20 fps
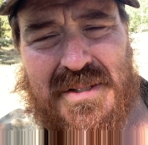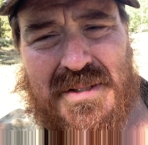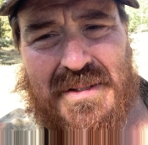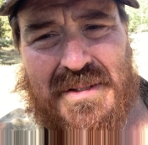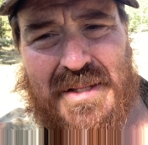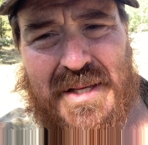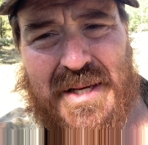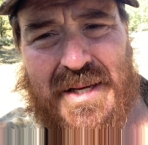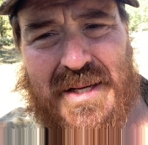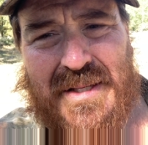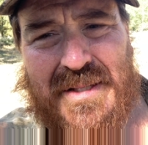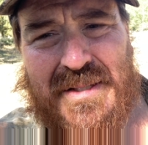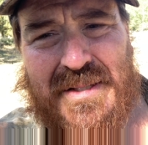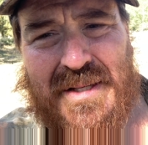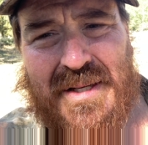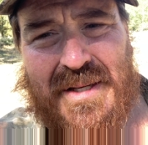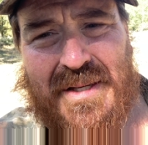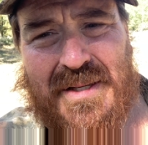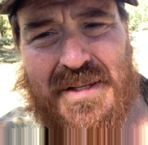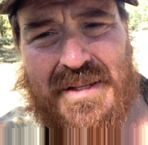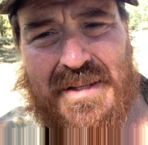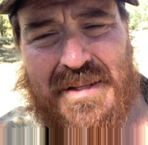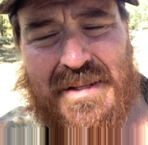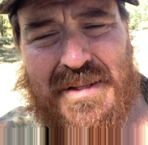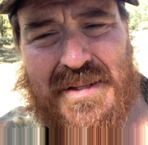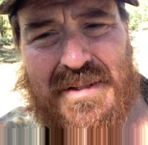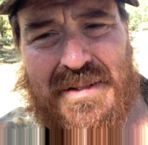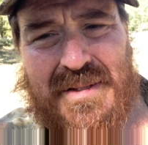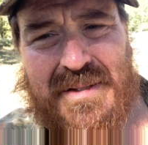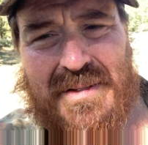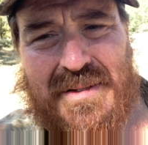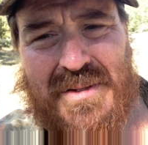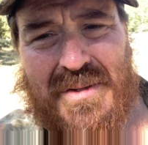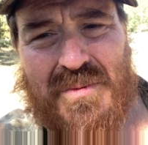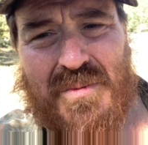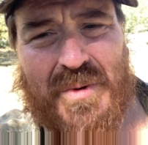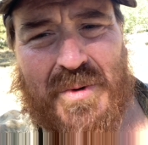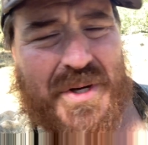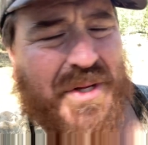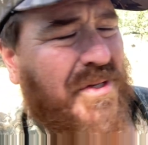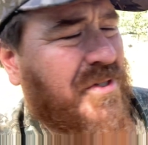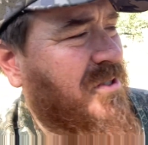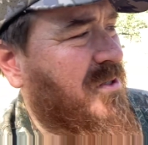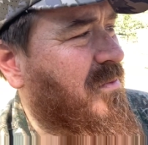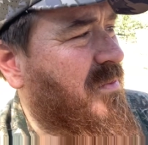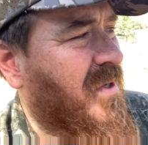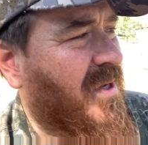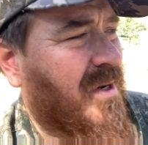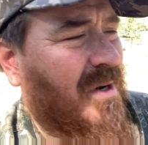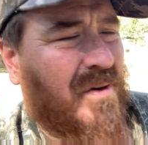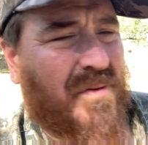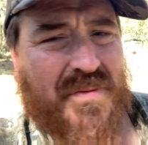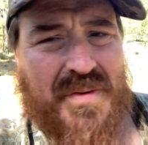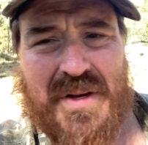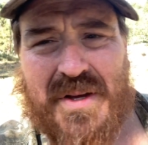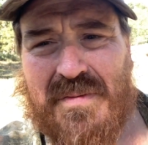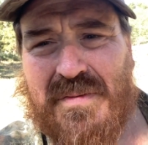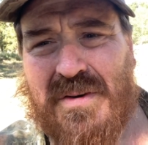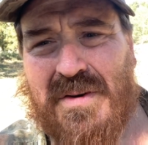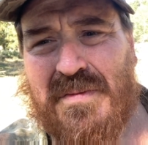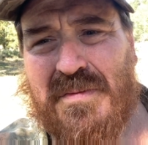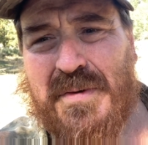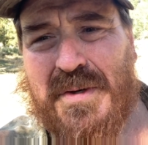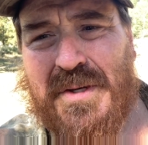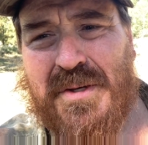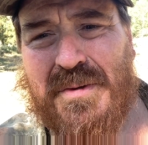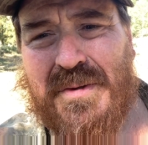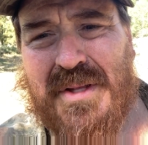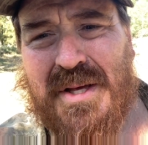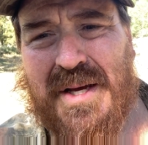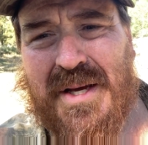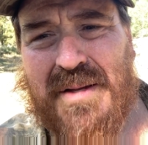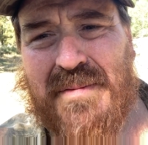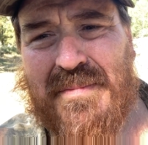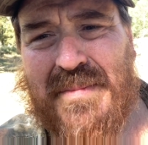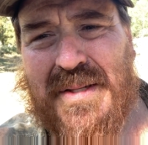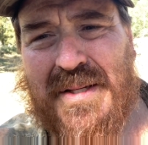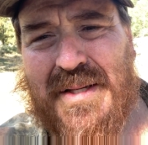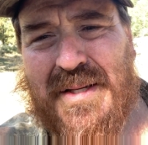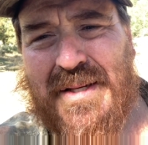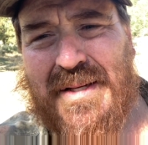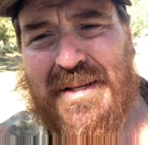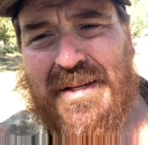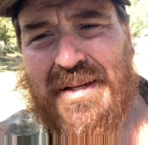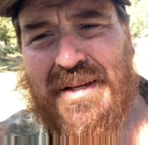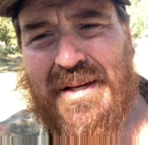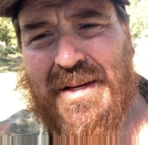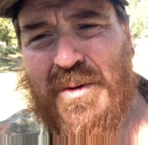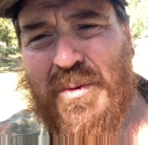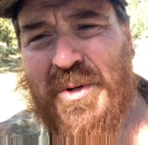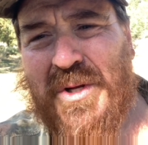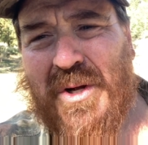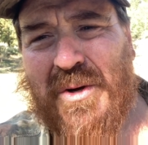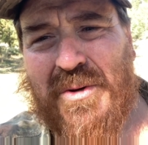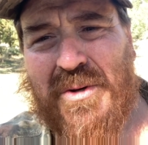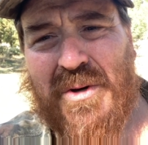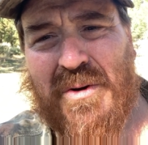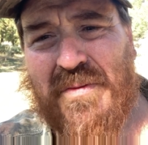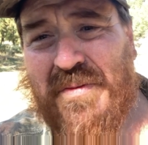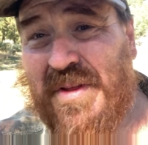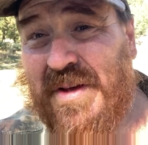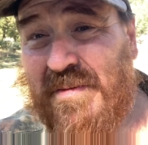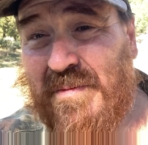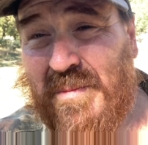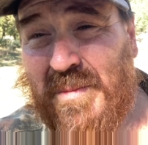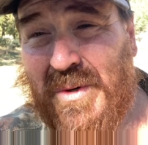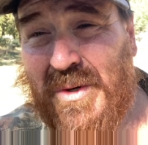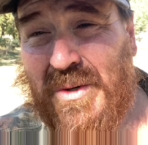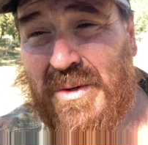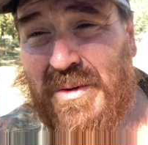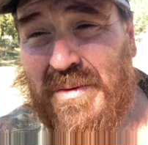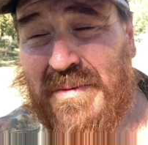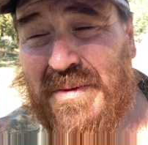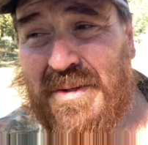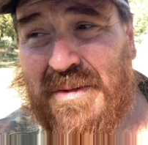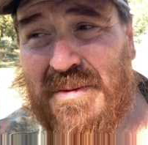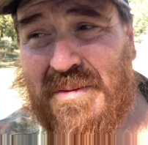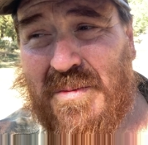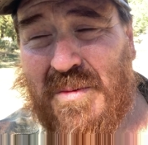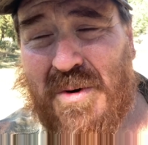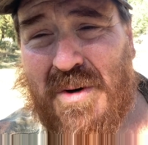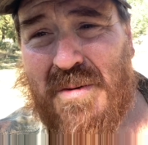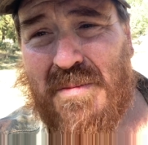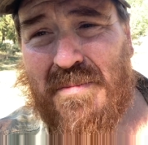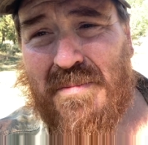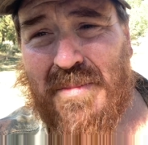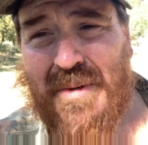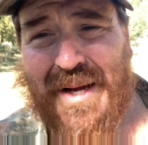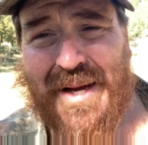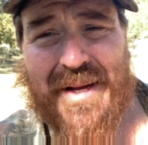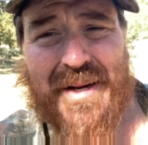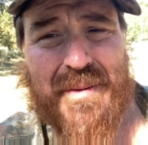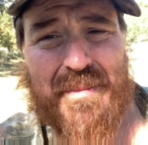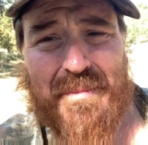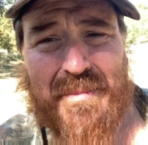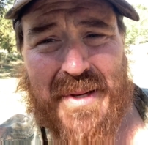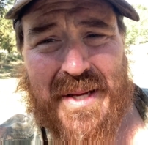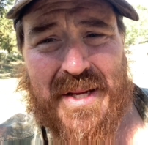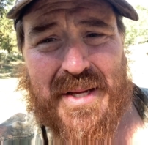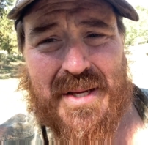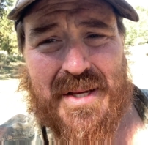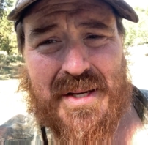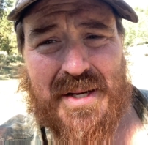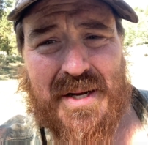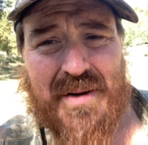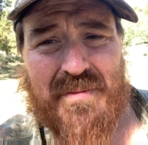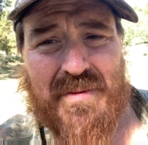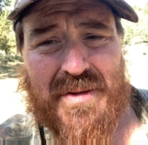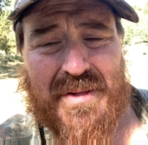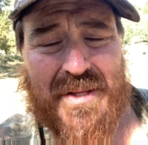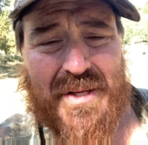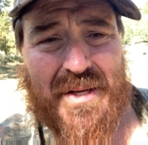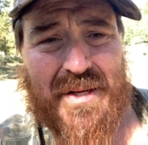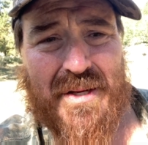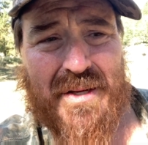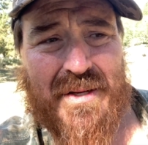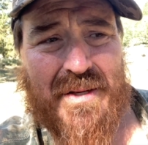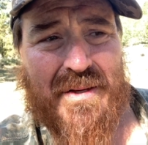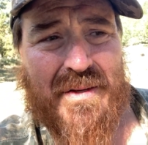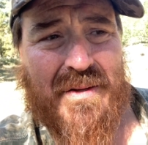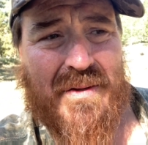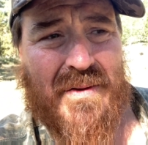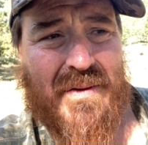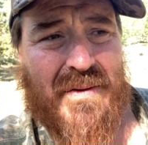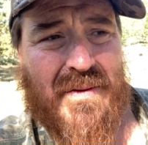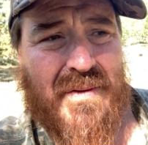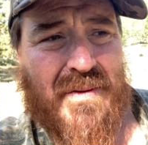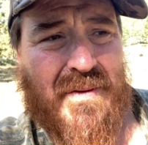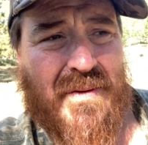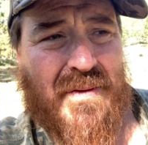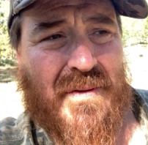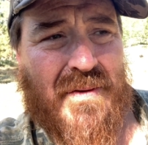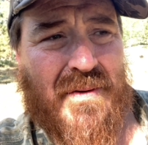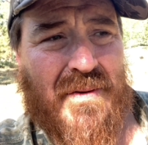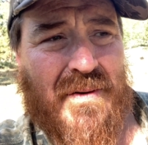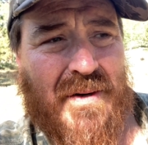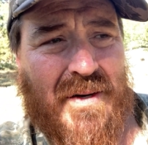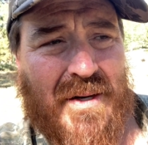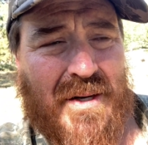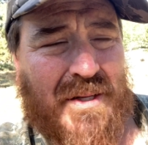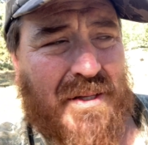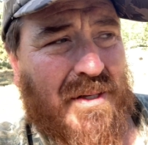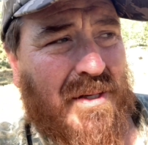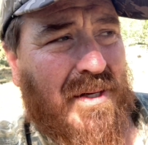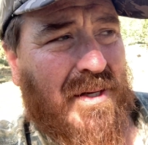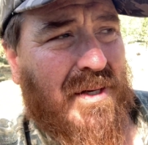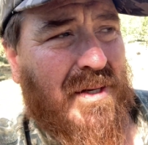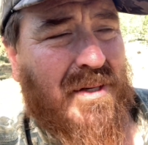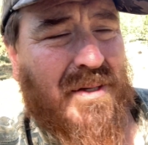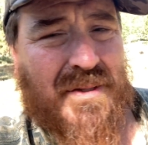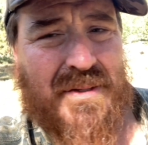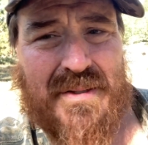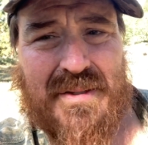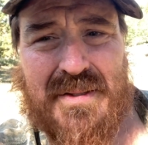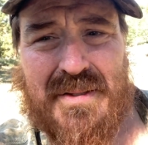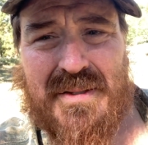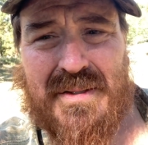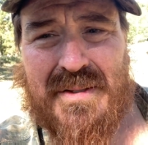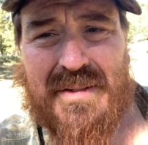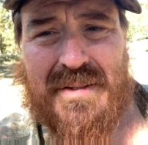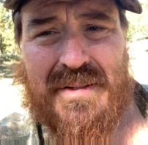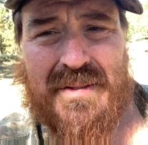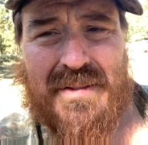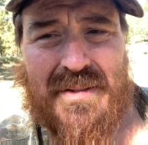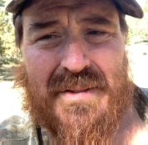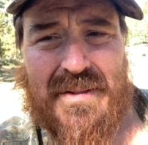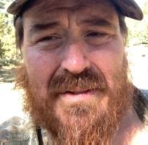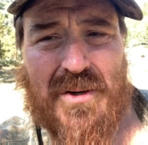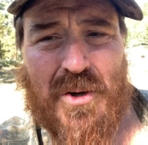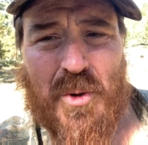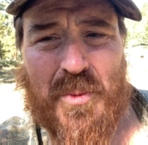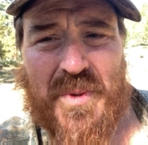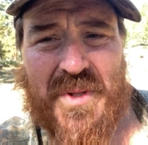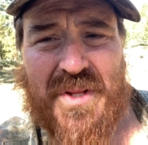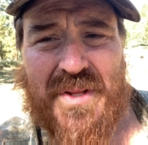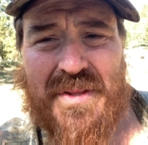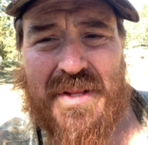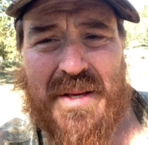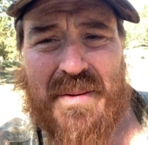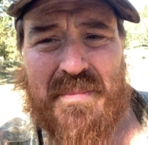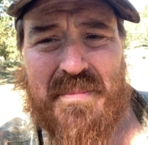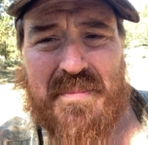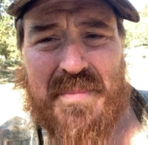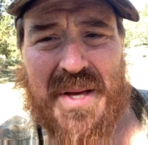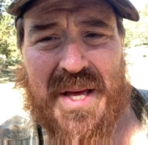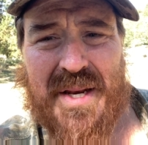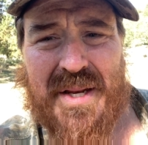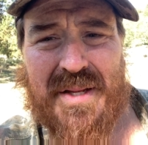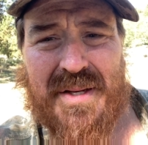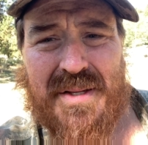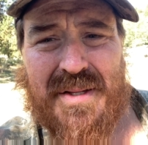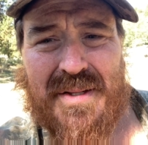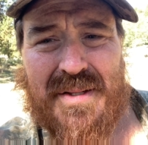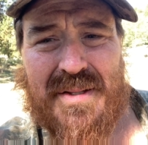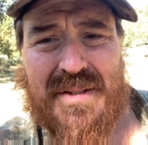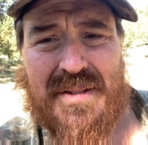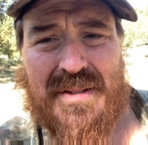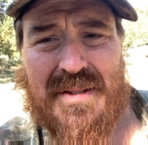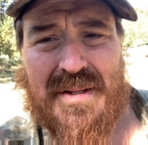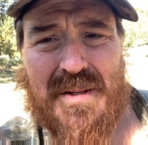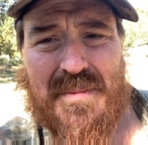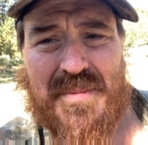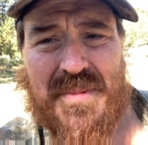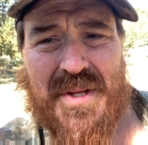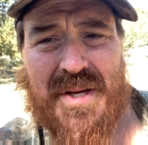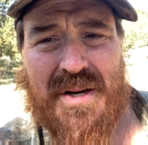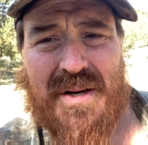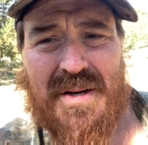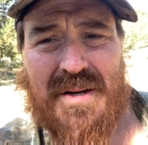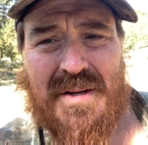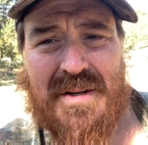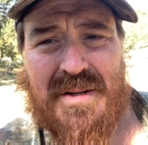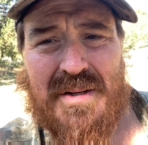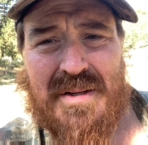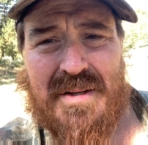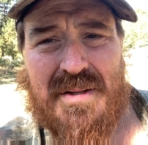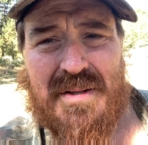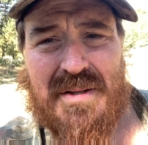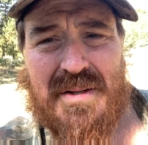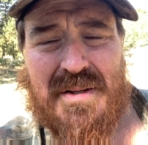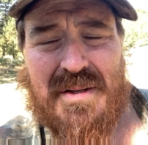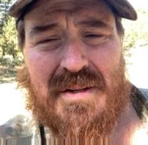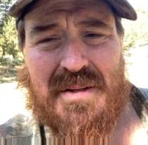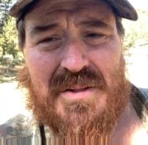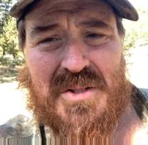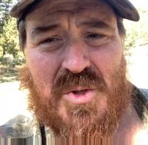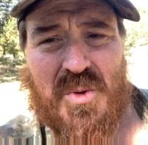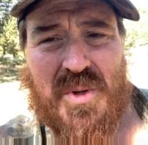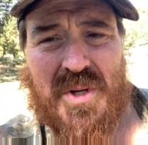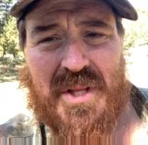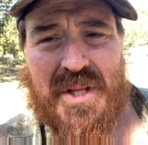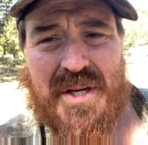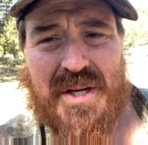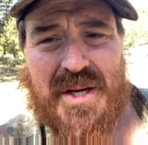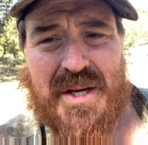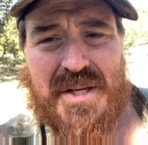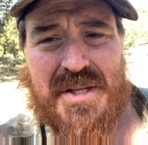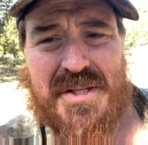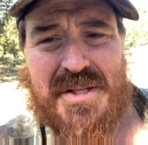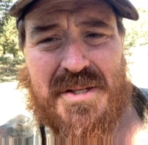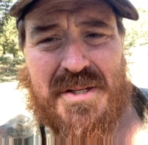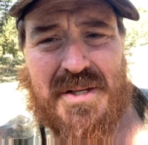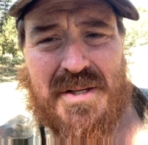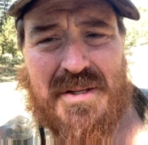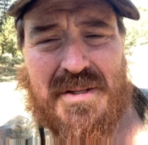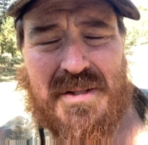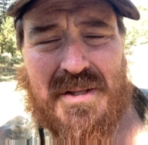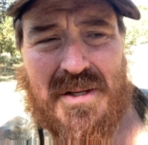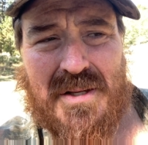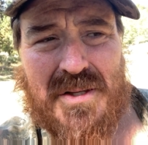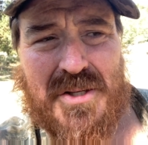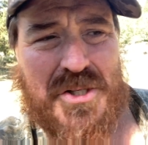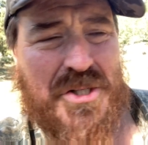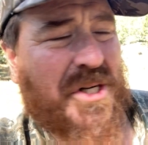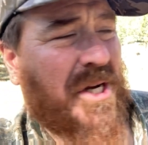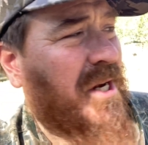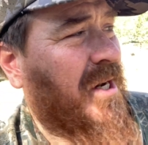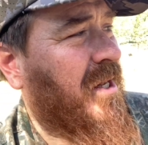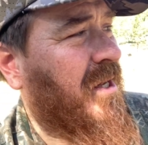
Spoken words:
that the wind should be in our favor if we do that. We don't know if they've moved. We're kind of banking everything on hoping that they bedded up there. It's a really nice little shady